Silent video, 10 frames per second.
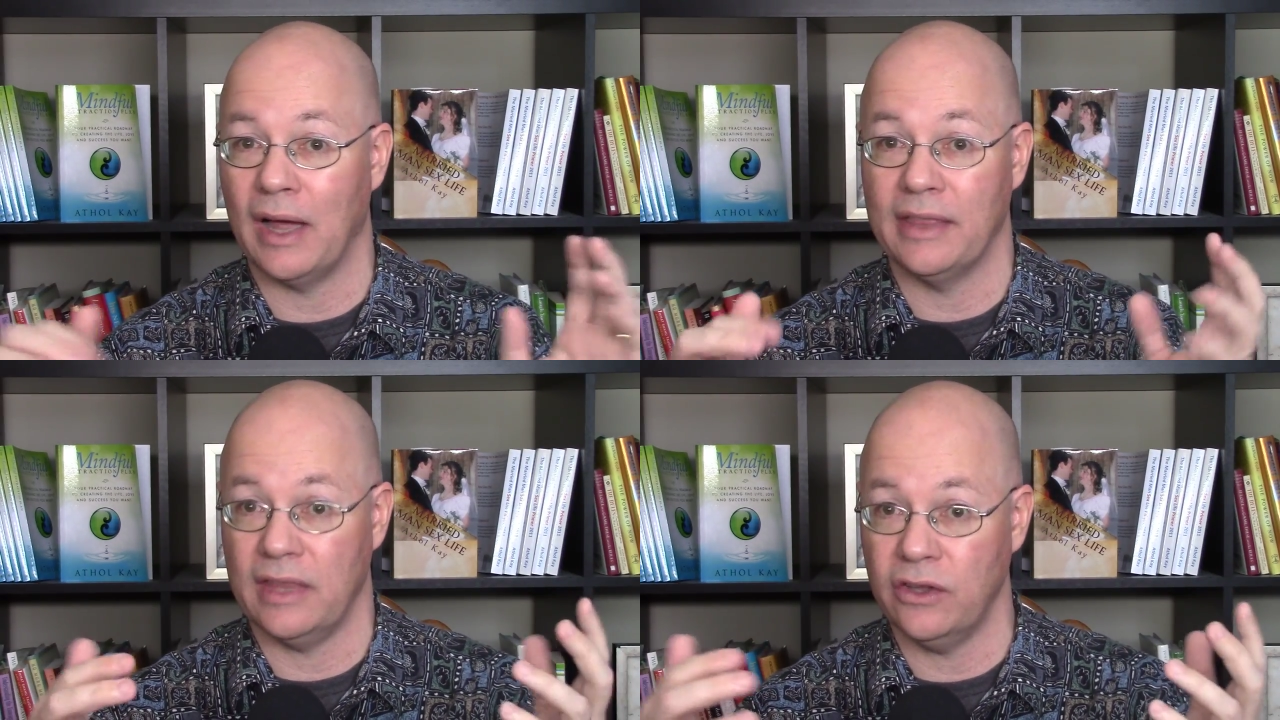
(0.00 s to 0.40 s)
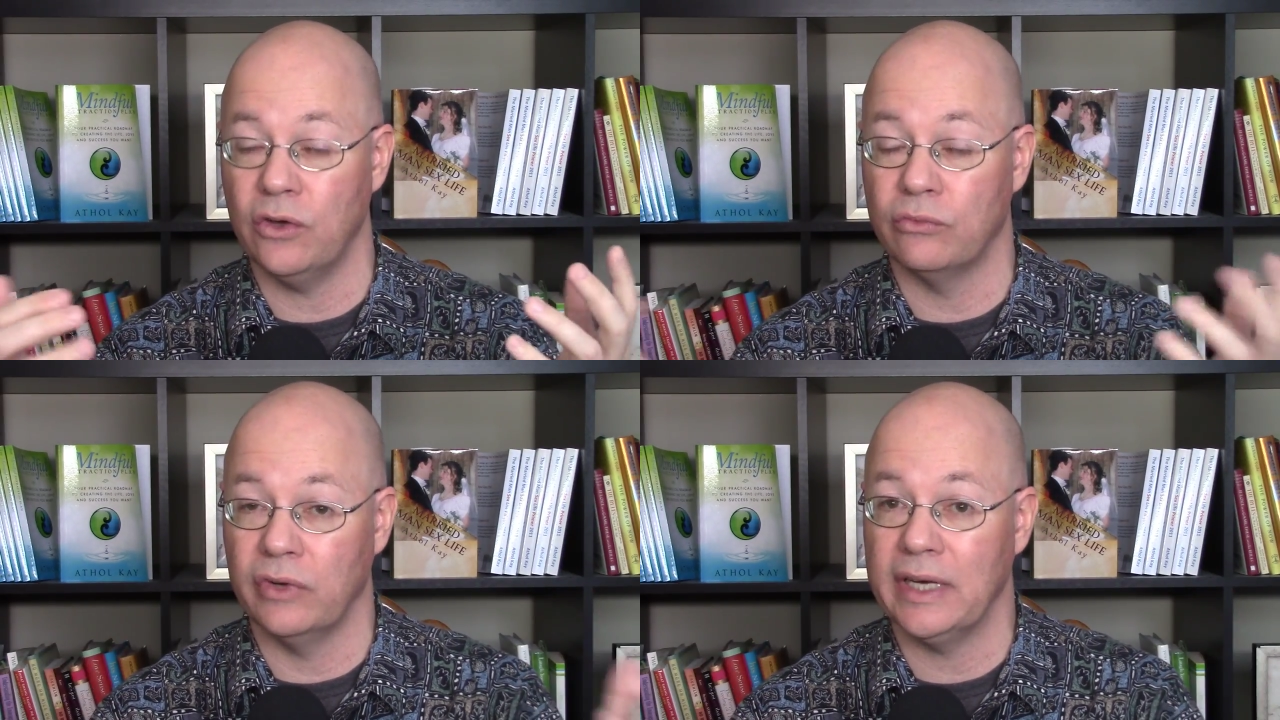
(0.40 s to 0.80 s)
I think
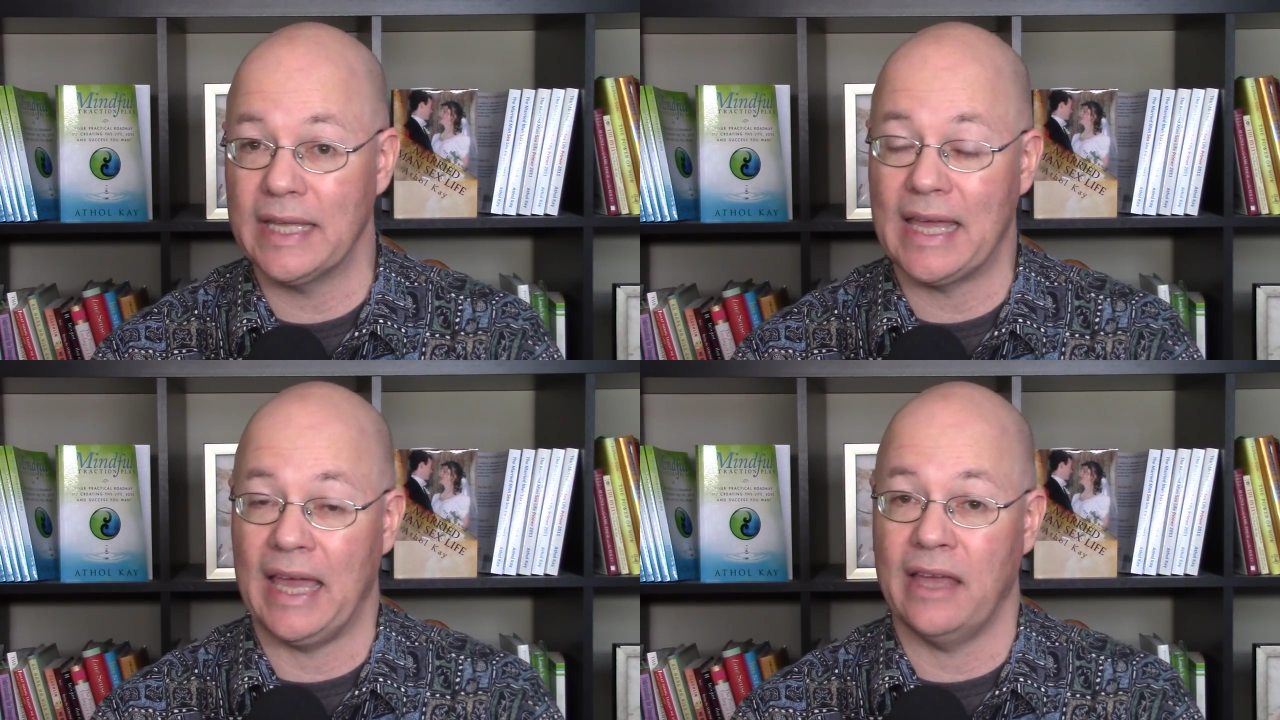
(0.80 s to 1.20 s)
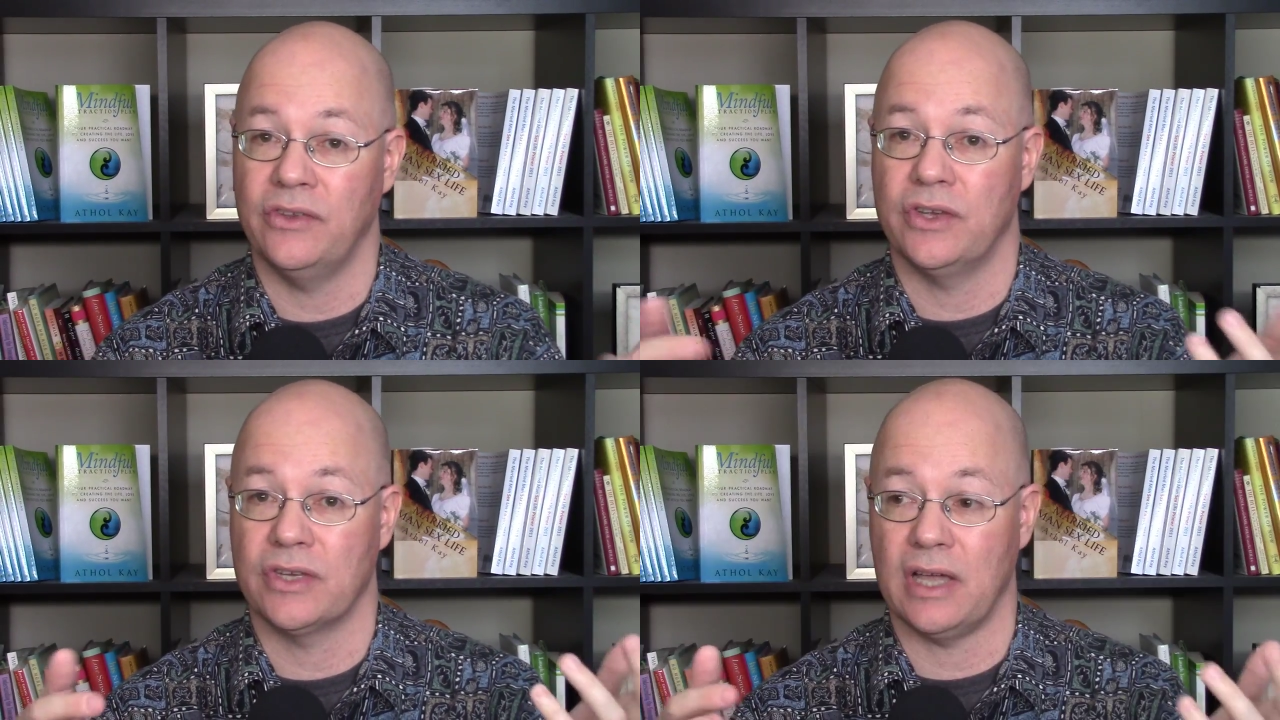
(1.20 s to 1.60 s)
you really can
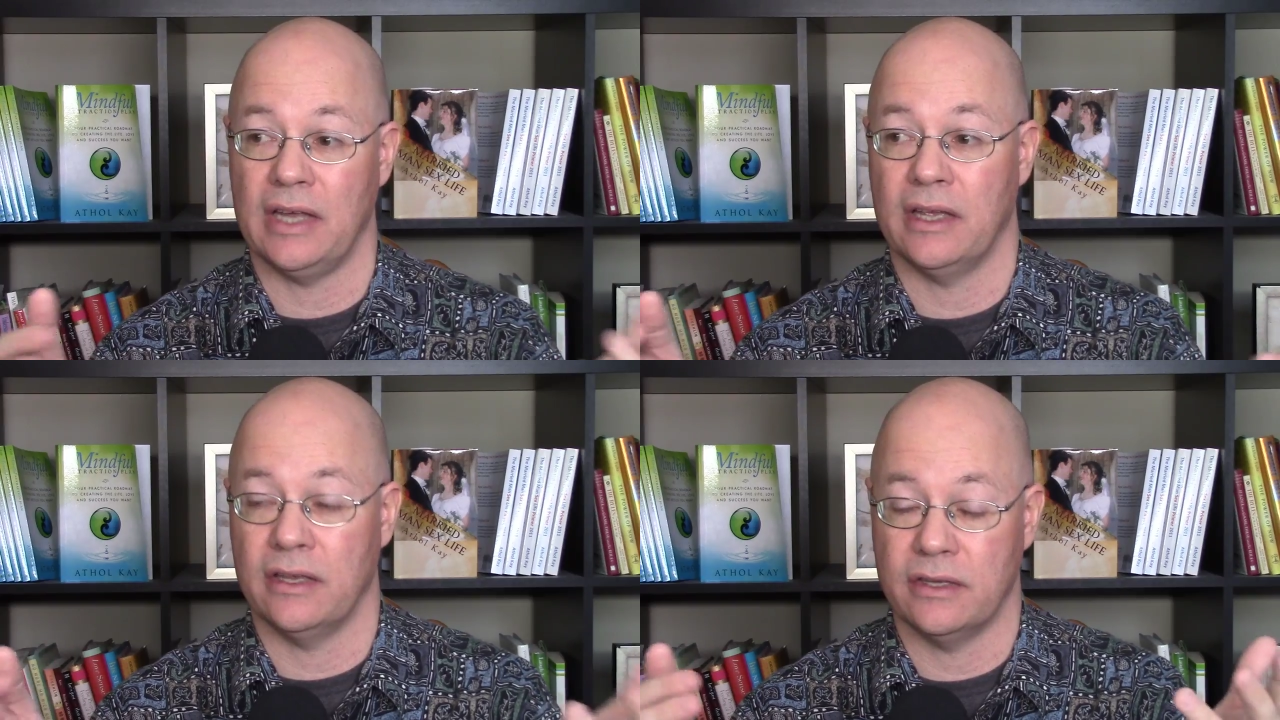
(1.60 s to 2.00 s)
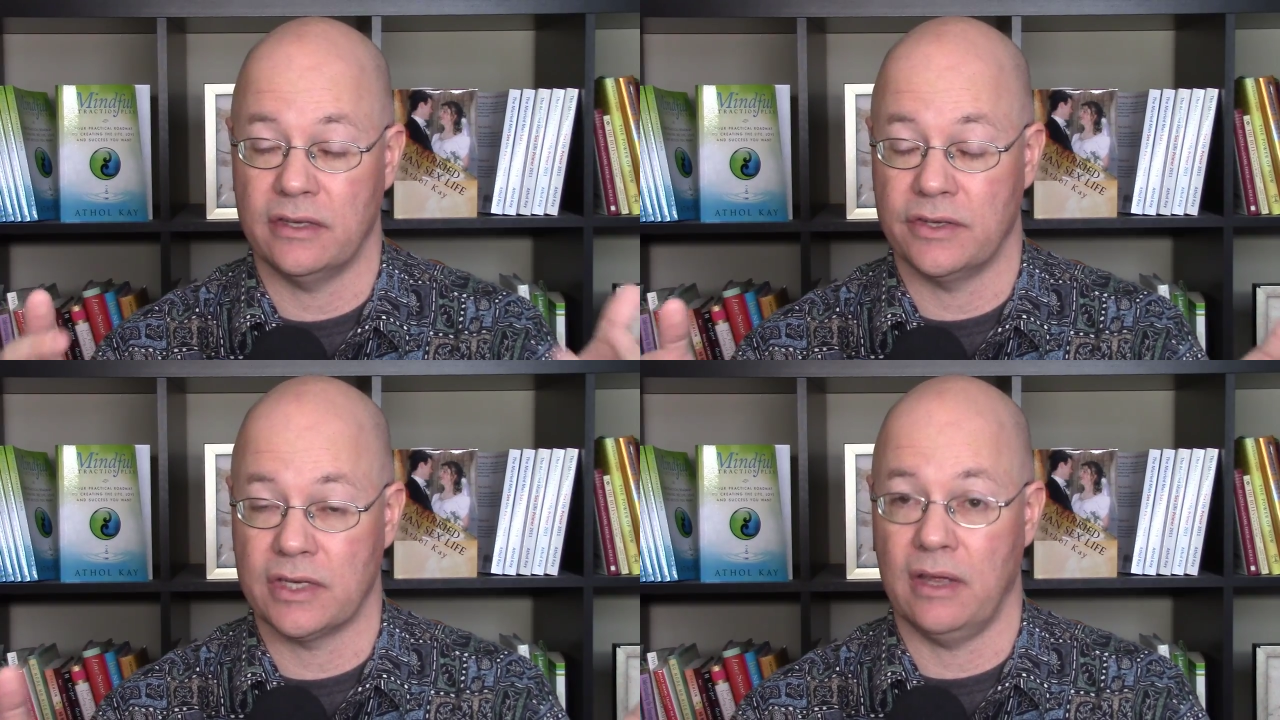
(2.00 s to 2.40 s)
just kind of
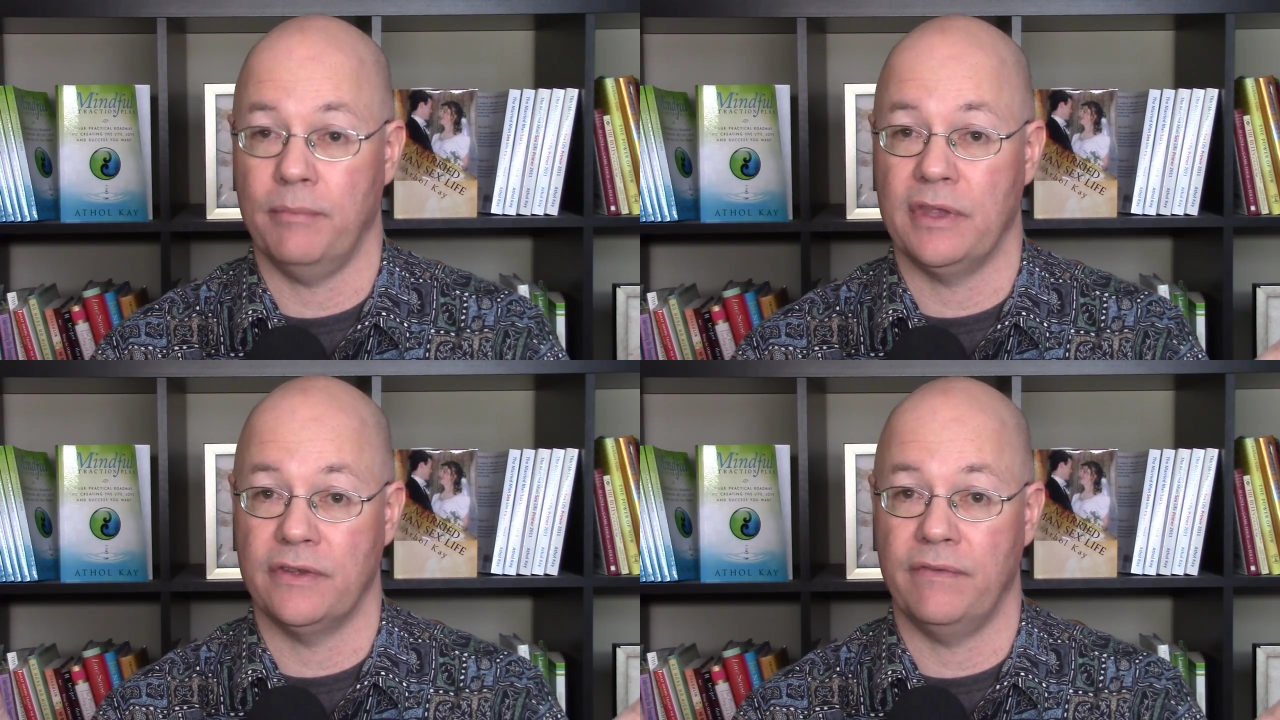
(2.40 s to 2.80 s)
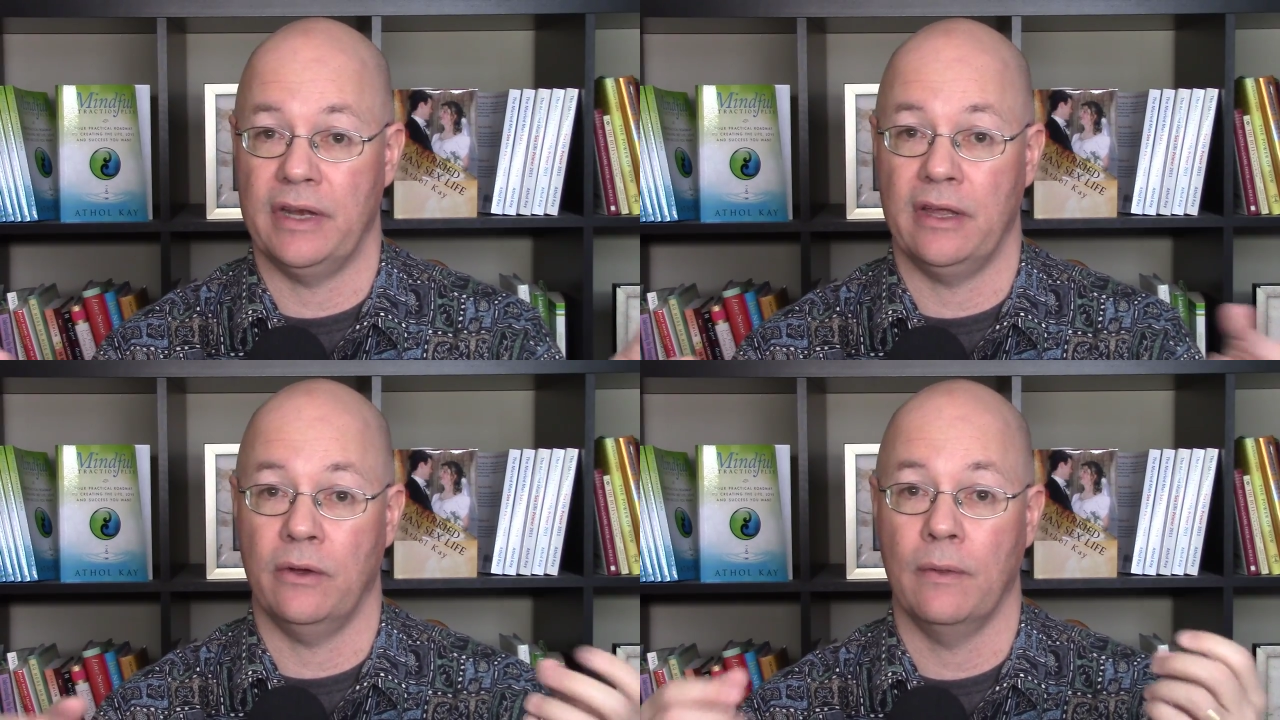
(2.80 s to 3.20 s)
skip this
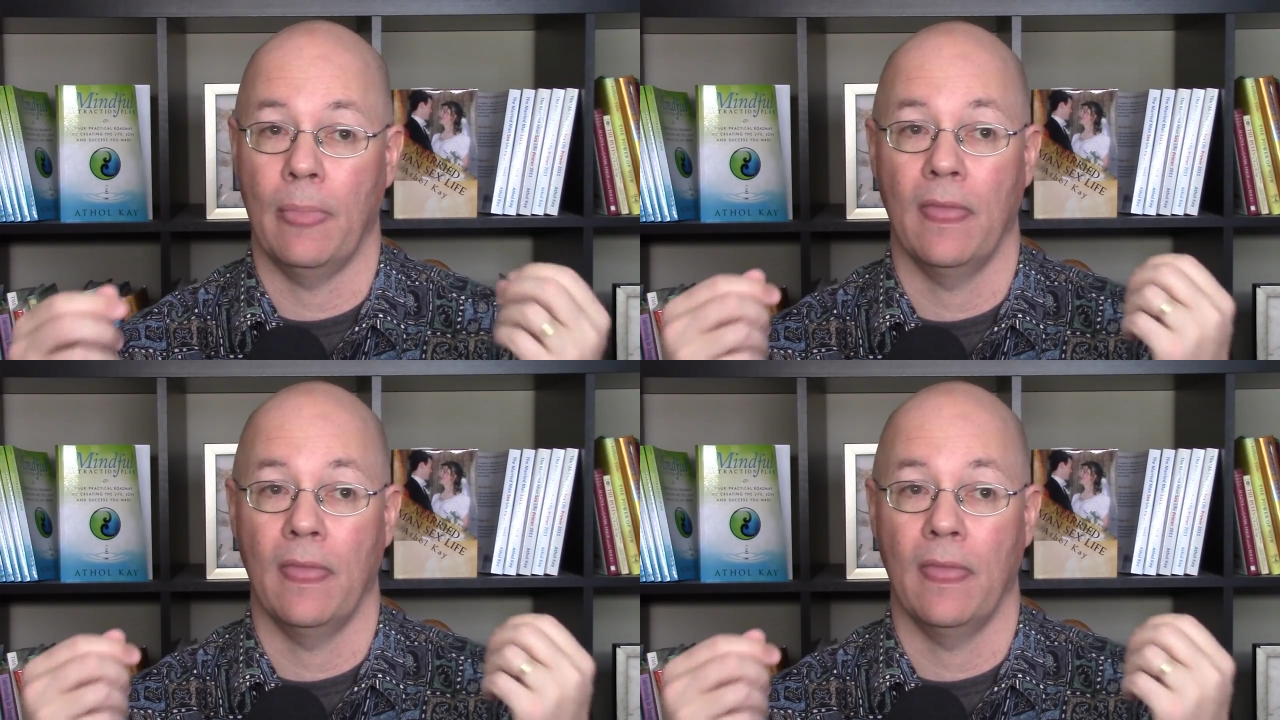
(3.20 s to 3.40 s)
video.